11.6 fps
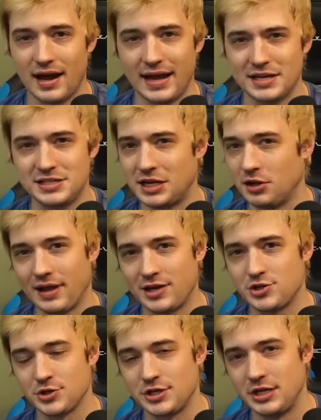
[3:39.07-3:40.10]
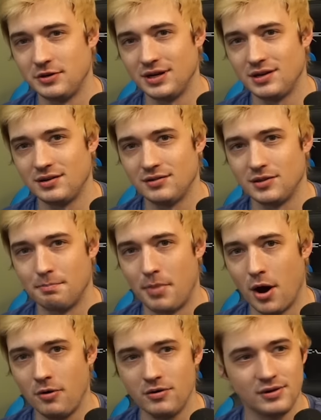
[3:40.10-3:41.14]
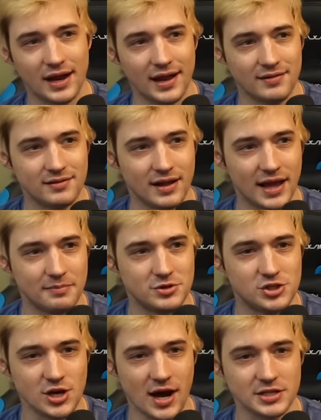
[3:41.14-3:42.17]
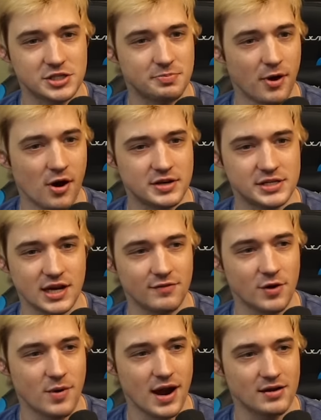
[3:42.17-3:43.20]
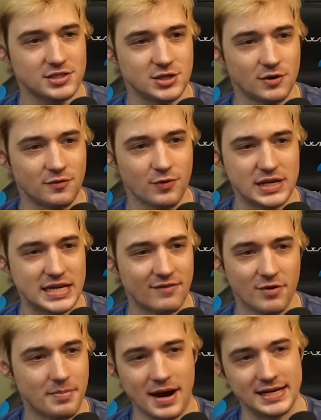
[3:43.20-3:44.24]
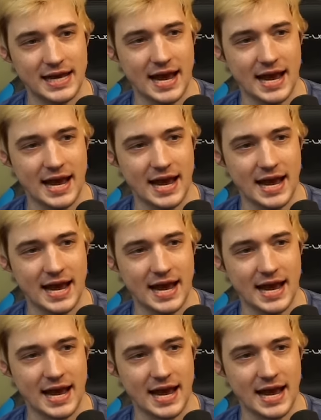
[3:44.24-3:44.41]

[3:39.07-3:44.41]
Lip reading: I guess it electrocuted the boat and it shot sparks everywhere, so it freaked everybody